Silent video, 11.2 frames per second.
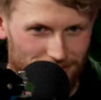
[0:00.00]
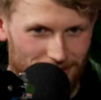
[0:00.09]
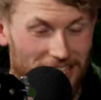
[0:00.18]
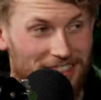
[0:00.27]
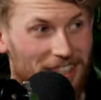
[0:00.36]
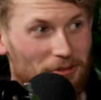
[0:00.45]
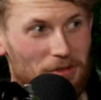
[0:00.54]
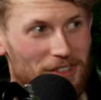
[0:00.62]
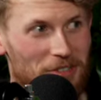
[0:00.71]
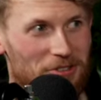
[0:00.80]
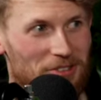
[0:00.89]
You can tell we've
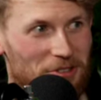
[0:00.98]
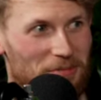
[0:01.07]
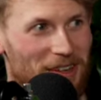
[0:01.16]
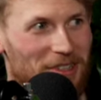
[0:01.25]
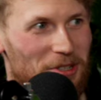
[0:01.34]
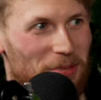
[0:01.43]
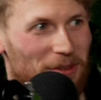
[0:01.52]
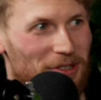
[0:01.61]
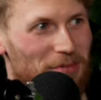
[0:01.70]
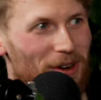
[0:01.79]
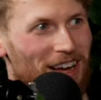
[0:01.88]
literally just made this up on
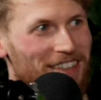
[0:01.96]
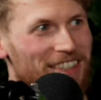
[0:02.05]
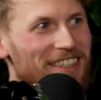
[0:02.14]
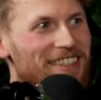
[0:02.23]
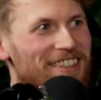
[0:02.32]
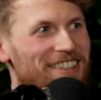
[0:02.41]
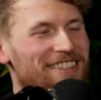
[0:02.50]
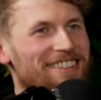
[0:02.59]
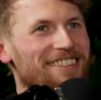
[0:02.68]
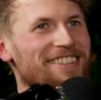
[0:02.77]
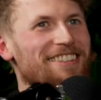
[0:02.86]
the spot.
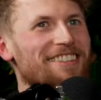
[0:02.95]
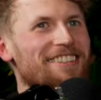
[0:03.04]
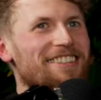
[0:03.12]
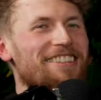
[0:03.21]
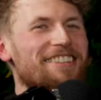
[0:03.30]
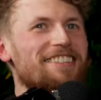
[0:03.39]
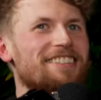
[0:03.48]
Ugh.